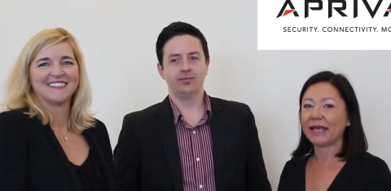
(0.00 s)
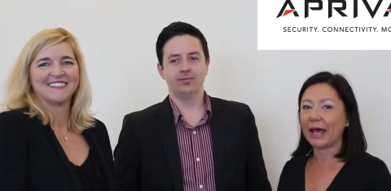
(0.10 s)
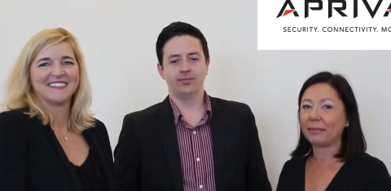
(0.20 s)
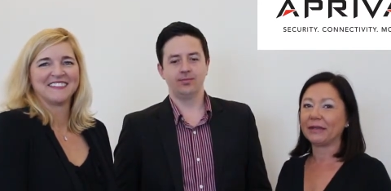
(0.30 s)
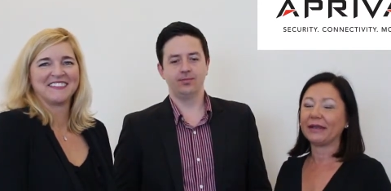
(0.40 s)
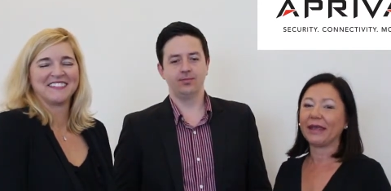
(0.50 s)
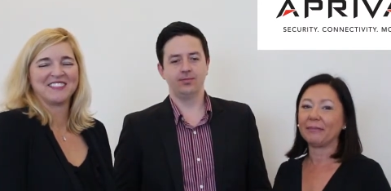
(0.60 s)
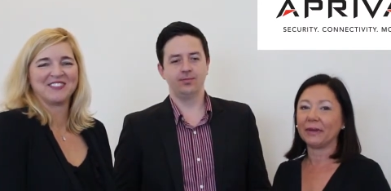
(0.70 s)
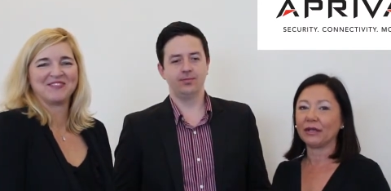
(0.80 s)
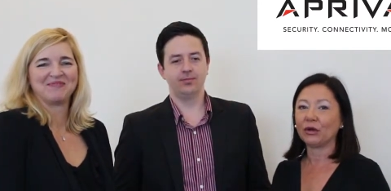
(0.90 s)
Speaker 1: Tappin
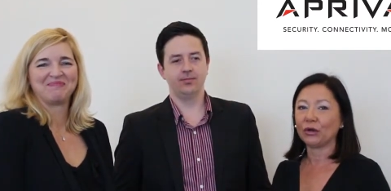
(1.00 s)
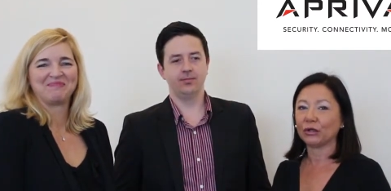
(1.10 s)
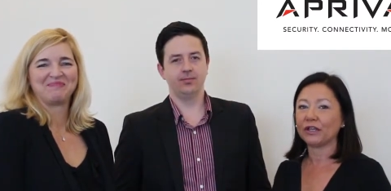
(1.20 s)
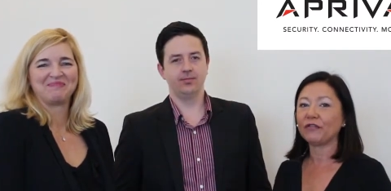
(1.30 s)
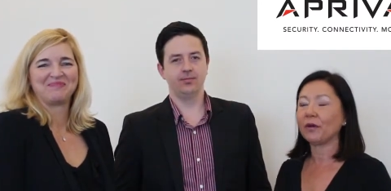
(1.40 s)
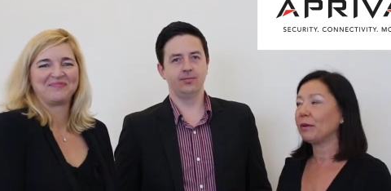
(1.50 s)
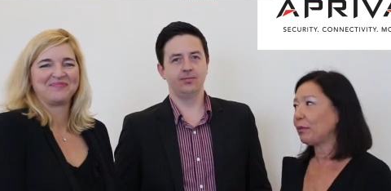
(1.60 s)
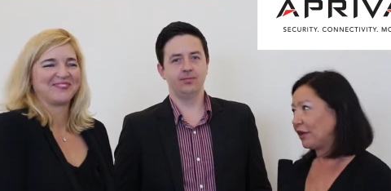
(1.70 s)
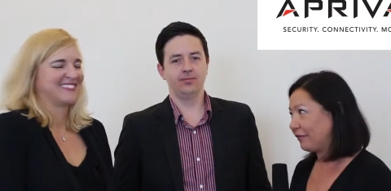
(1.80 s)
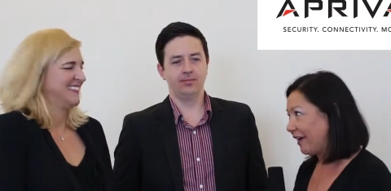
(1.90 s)
and Ben Hurley from
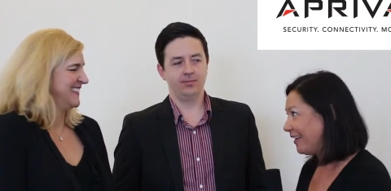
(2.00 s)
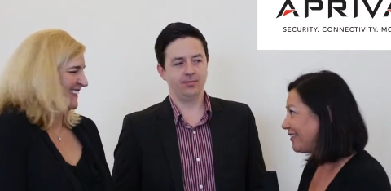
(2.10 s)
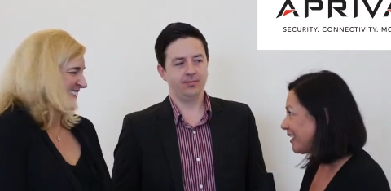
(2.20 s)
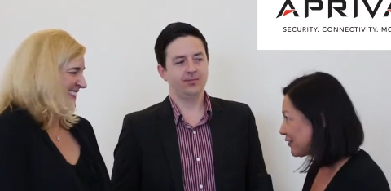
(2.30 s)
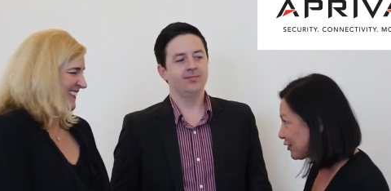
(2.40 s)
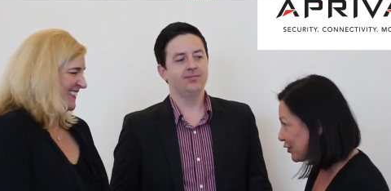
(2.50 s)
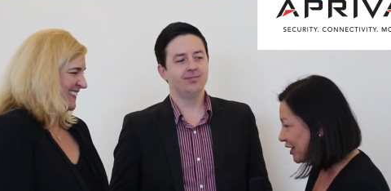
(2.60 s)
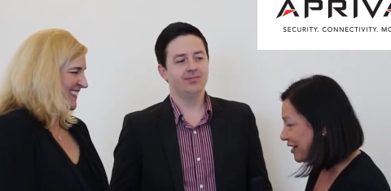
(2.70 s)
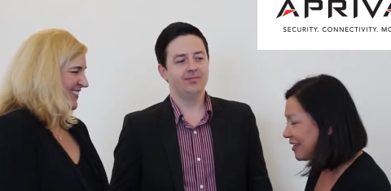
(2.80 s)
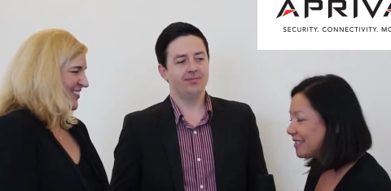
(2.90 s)
Apriva. Thanks for
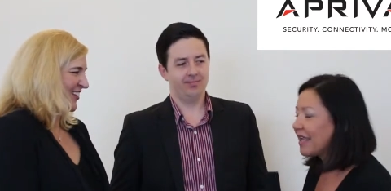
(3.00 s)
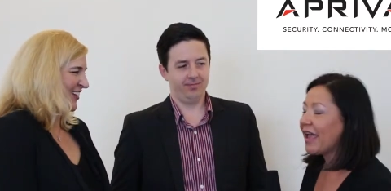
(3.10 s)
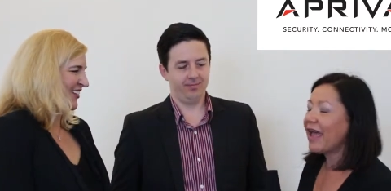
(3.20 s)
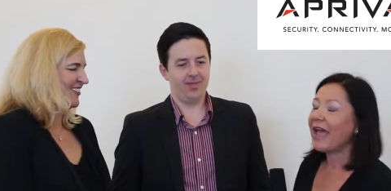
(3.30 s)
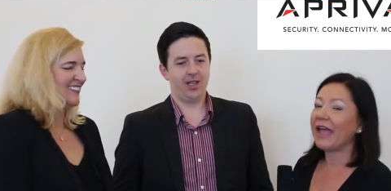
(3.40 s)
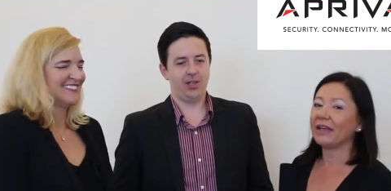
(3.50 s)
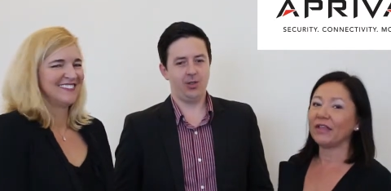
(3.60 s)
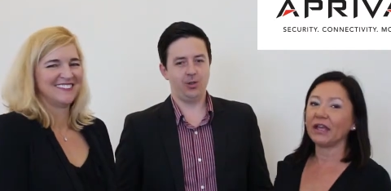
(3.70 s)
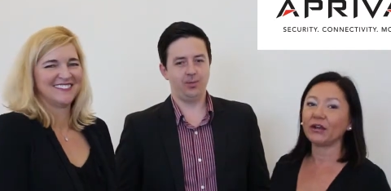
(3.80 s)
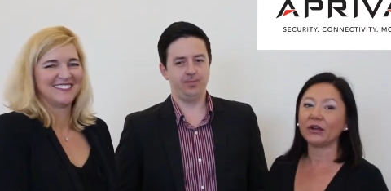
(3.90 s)
joining us. And
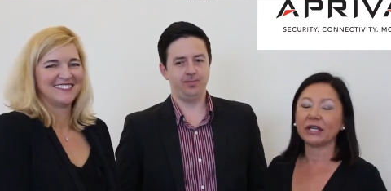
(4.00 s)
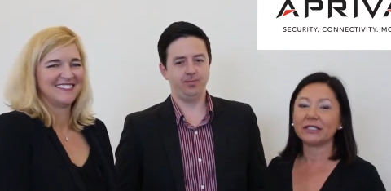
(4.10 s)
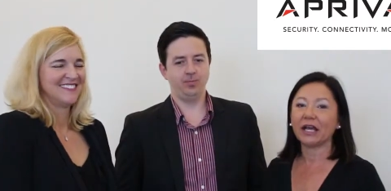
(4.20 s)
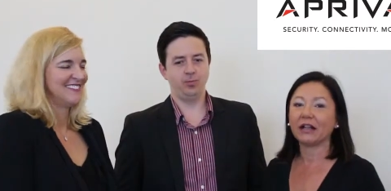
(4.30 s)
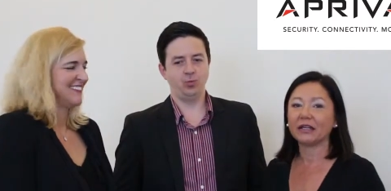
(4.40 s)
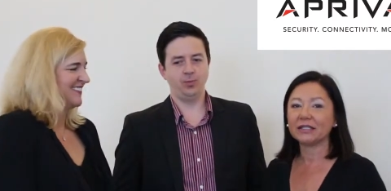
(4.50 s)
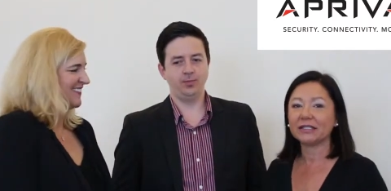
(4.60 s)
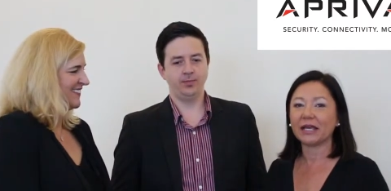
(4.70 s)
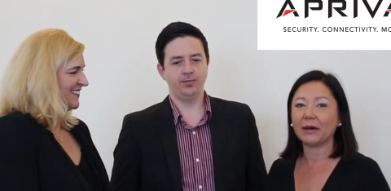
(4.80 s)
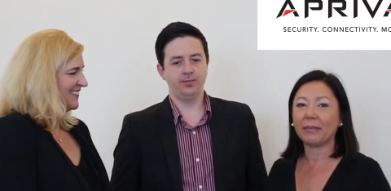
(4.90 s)
they are going to tell
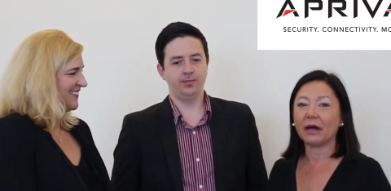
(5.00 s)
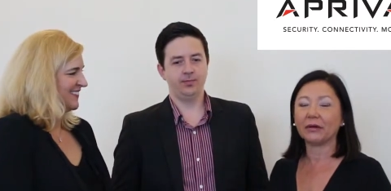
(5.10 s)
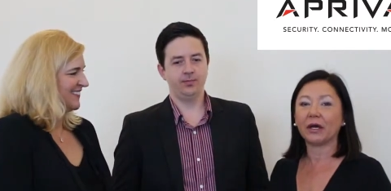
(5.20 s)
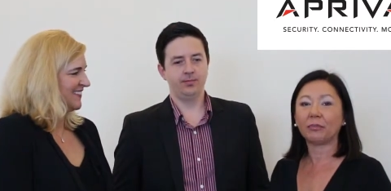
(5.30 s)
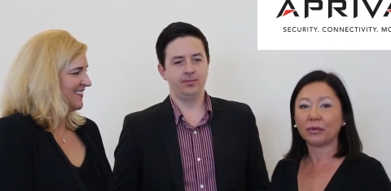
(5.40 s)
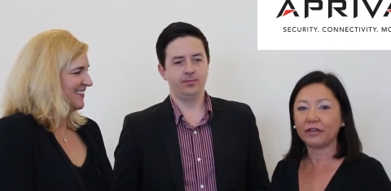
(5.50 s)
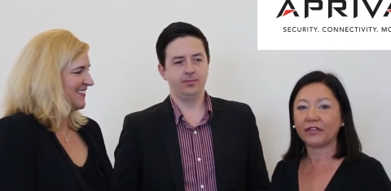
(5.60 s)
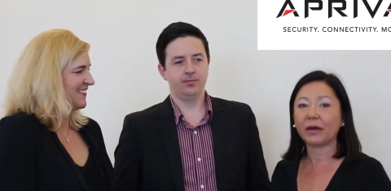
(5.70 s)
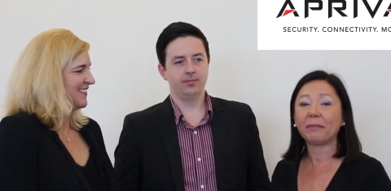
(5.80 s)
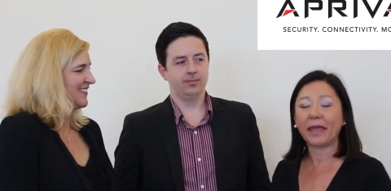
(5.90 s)
us about
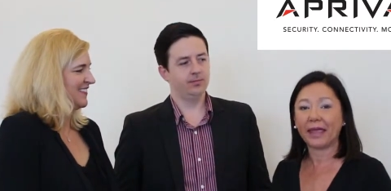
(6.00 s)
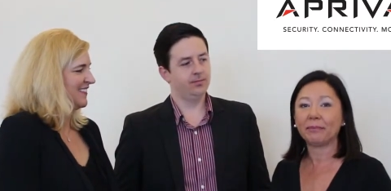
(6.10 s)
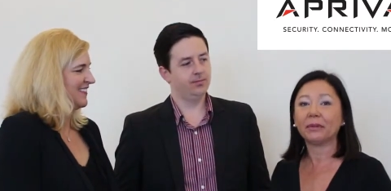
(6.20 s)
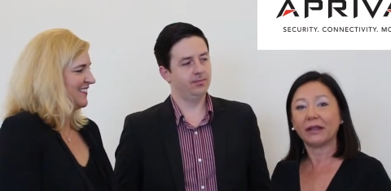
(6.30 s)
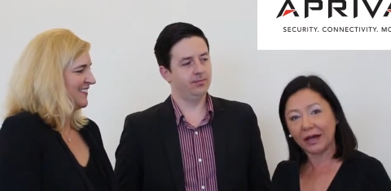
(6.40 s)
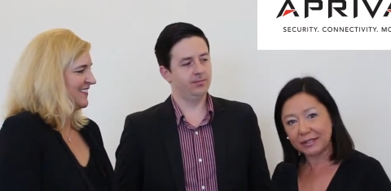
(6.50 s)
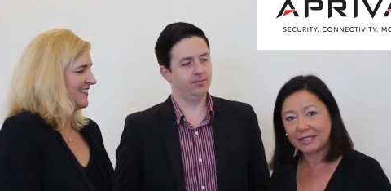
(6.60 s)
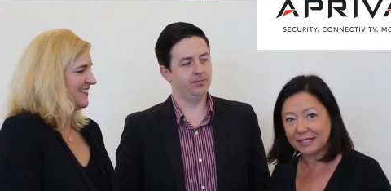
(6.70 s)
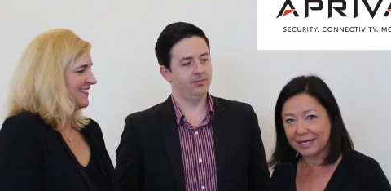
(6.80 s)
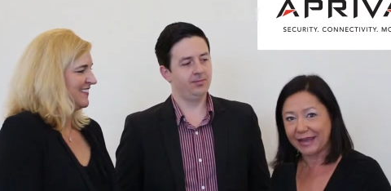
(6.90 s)
Apriva
Speaker 2: Pay
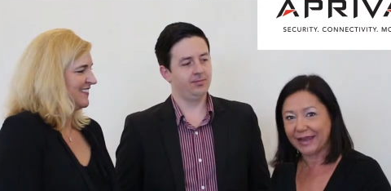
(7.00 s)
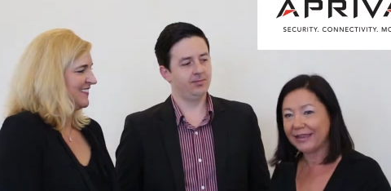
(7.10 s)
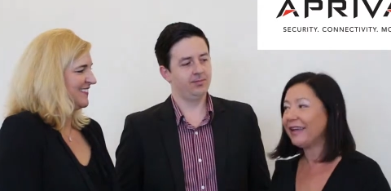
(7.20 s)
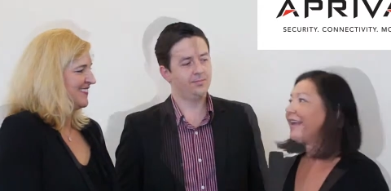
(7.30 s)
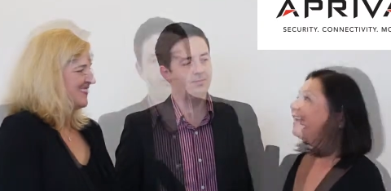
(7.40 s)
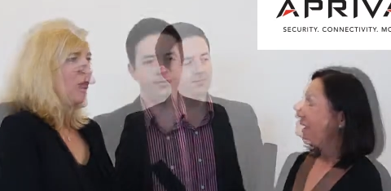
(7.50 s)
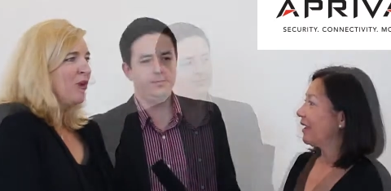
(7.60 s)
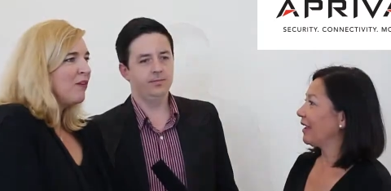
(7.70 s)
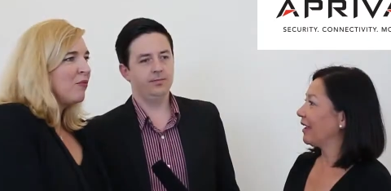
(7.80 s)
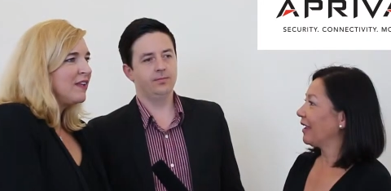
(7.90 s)
Plus today.
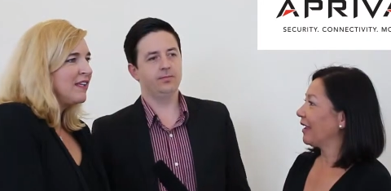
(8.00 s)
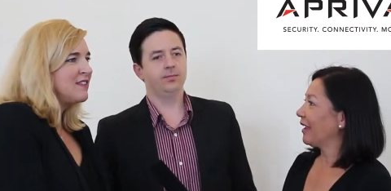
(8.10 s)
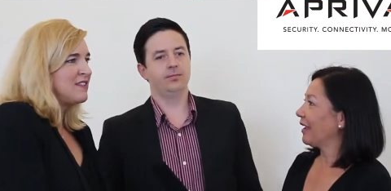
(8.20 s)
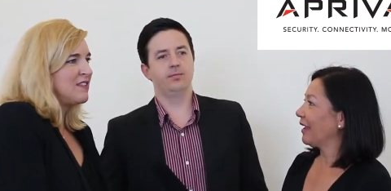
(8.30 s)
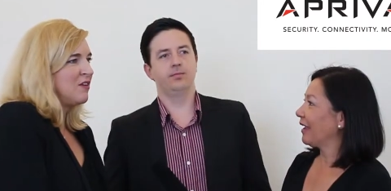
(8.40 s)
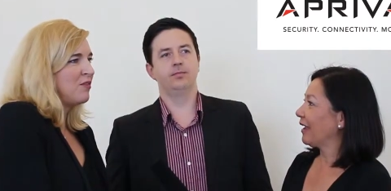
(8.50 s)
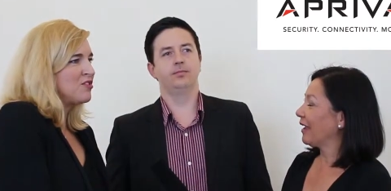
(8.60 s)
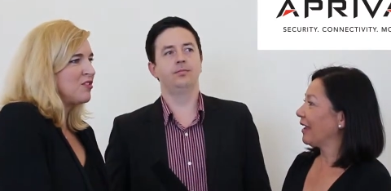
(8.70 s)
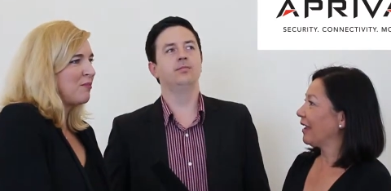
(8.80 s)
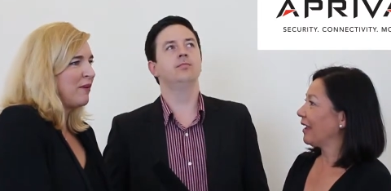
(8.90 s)
We released the
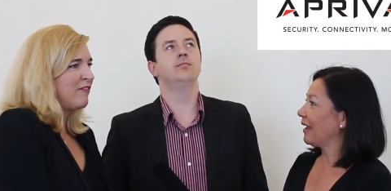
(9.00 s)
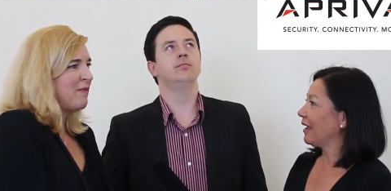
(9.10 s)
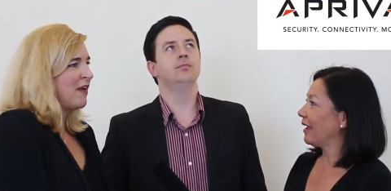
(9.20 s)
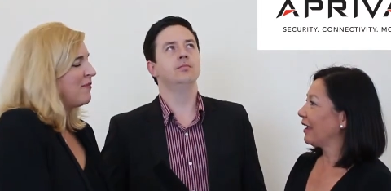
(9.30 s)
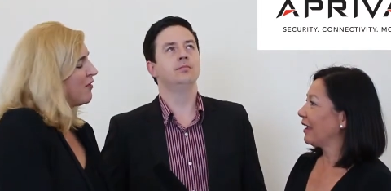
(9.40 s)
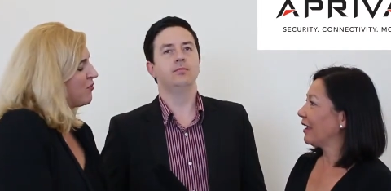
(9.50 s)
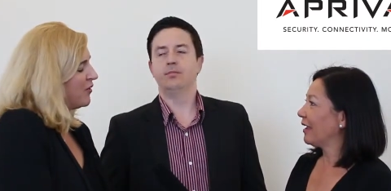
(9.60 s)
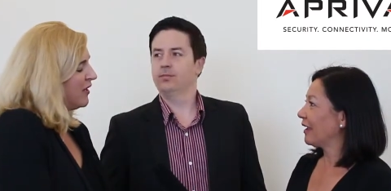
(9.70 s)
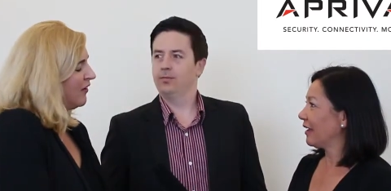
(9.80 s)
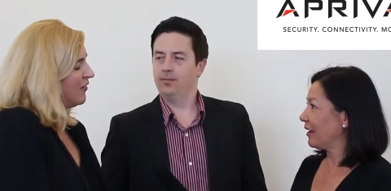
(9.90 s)
original Apriva Pay about
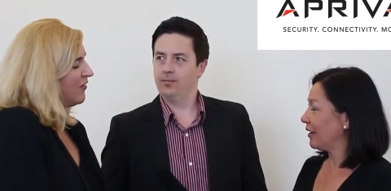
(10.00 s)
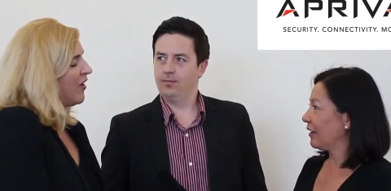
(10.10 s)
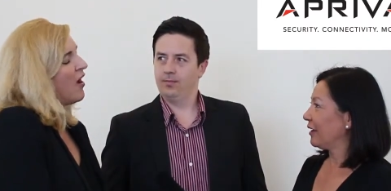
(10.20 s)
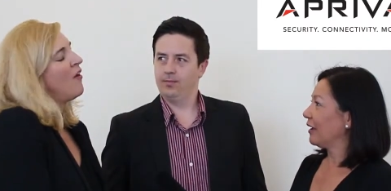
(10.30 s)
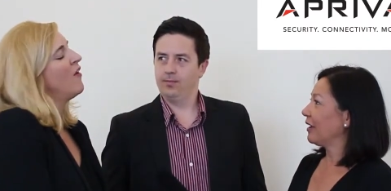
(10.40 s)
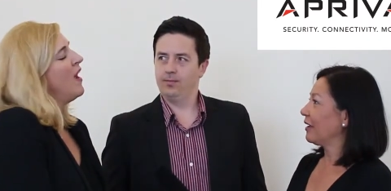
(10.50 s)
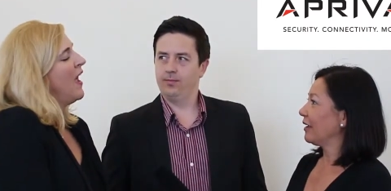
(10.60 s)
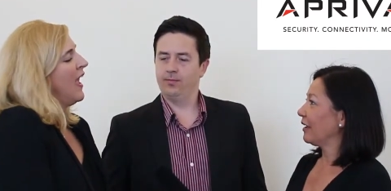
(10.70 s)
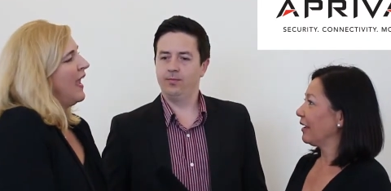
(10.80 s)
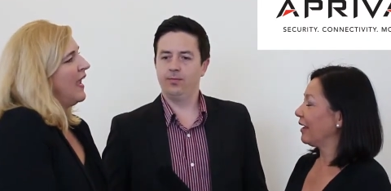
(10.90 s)
three years ago,
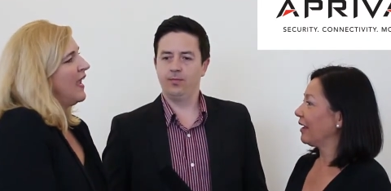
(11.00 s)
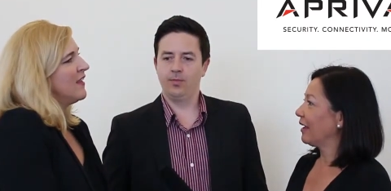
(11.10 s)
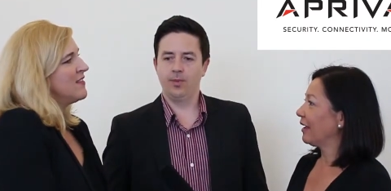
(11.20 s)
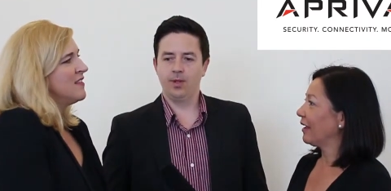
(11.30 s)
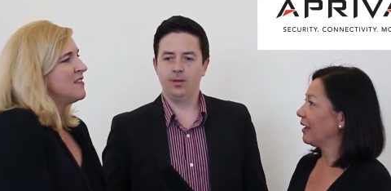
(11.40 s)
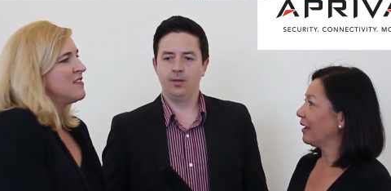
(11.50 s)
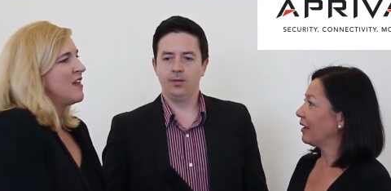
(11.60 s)
and since